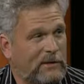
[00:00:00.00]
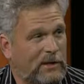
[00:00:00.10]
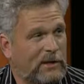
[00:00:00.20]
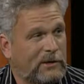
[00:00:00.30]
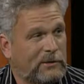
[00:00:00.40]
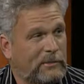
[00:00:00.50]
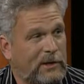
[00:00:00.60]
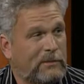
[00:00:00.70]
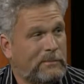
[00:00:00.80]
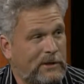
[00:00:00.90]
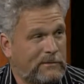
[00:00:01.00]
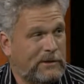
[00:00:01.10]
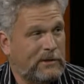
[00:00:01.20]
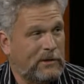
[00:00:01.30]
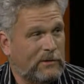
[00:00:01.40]
and a tremendous
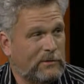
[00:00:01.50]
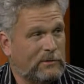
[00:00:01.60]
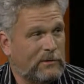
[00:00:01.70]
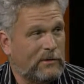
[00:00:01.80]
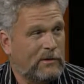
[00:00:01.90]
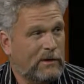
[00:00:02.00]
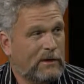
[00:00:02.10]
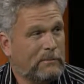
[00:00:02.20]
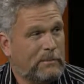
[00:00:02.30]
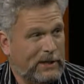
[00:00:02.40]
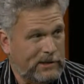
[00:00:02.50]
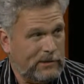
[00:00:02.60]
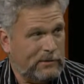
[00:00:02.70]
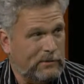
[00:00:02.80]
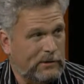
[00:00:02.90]
benefit to the students by
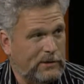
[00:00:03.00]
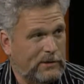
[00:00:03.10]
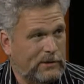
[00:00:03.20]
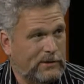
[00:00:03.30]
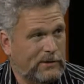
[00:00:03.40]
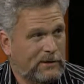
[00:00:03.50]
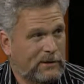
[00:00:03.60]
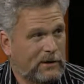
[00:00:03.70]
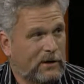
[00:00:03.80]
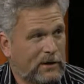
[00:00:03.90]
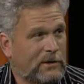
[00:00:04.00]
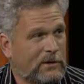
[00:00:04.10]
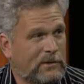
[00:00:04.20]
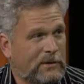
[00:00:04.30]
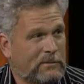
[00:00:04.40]
excluding art. Art
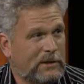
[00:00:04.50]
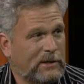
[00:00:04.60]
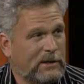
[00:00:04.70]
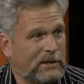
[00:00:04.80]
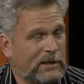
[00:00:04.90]
is something that